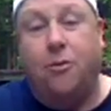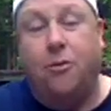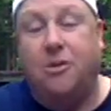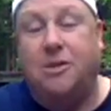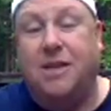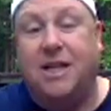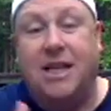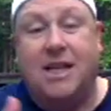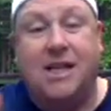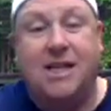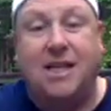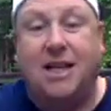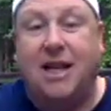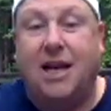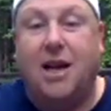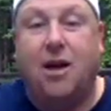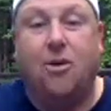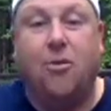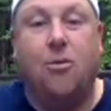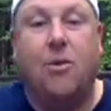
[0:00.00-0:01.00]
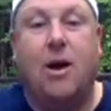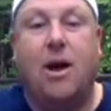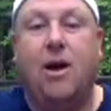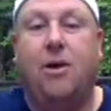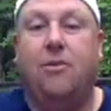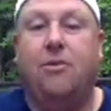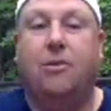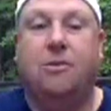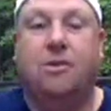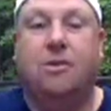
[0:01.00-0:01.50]
Was it easy to get
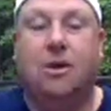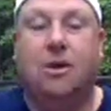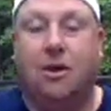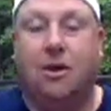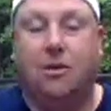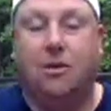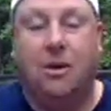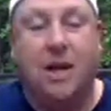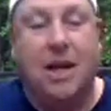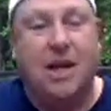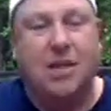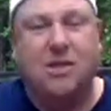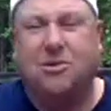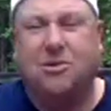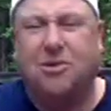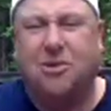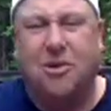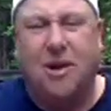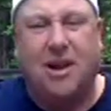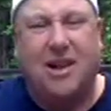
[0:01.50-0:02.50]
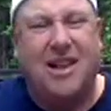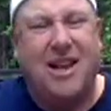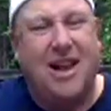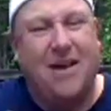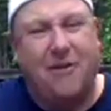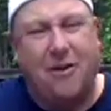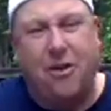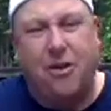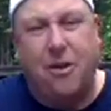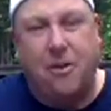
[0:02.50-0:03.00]
around? Yes, it was great. Did it
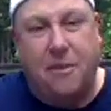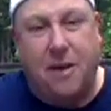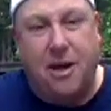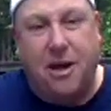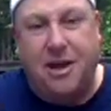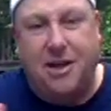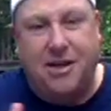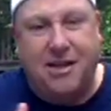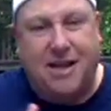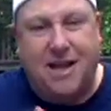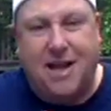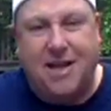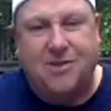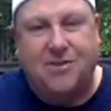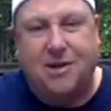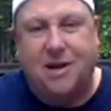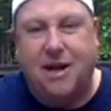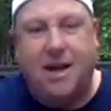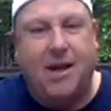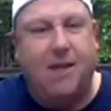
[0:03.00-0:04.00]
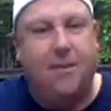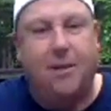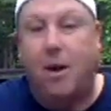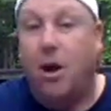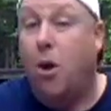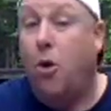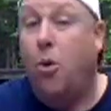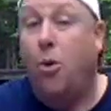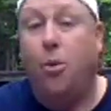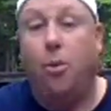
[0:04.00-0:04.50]
have all the amenities it has right now?
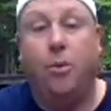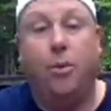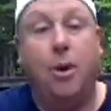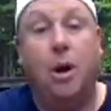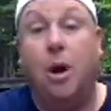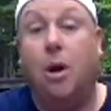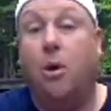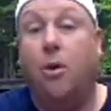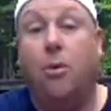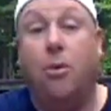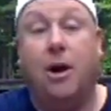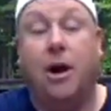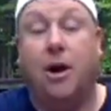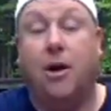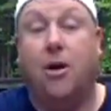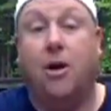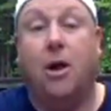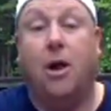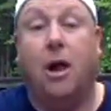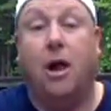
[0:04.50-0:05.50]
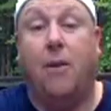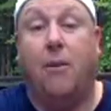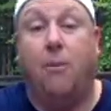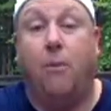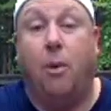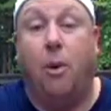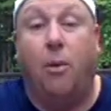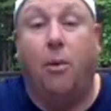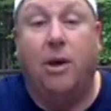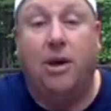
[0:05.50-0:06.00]
No, not at all. And
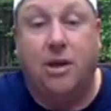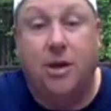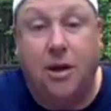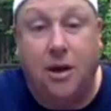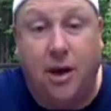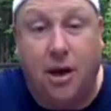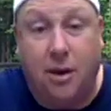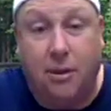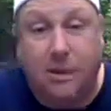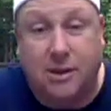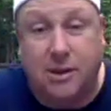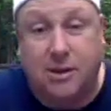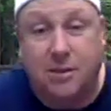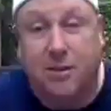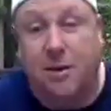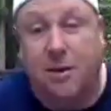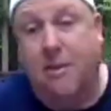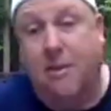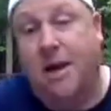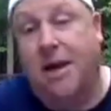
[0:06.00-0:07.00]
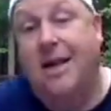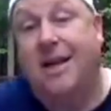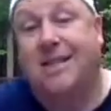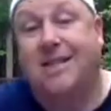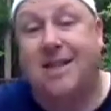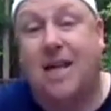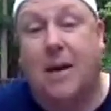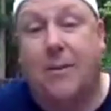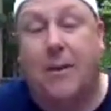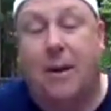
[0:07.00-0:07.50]
boy, wait till you hear about some of the amenities
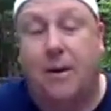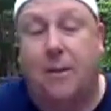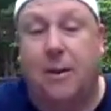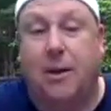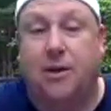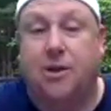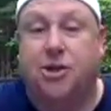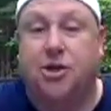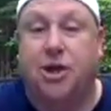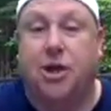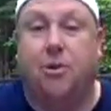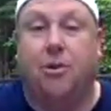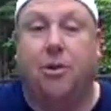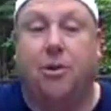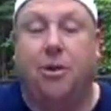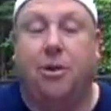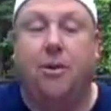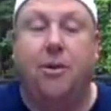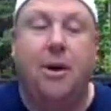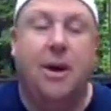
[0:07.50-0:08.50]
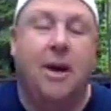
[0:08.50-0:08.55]
coming I'm about to share with you.